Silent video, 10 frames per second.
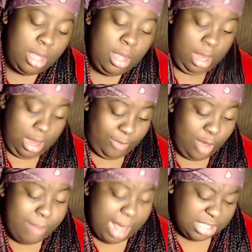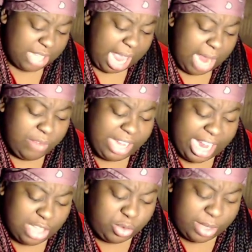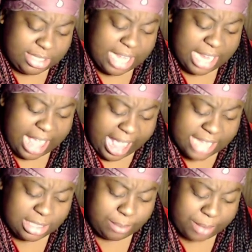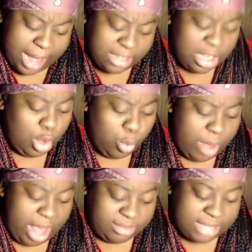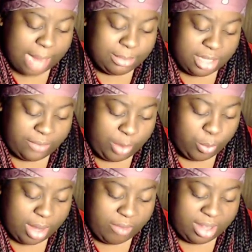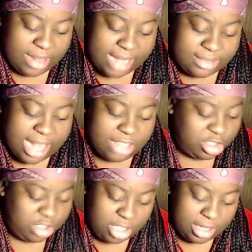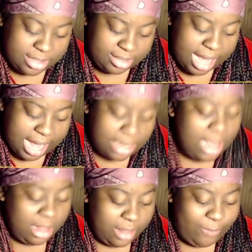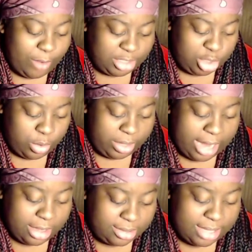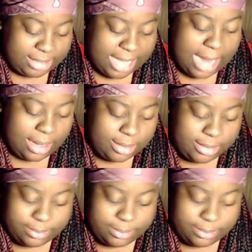If you imagine every entrance and exit blocked, we'll have time to defeat whatever glass eyes are still inside, the 4 general gangers said to Alice.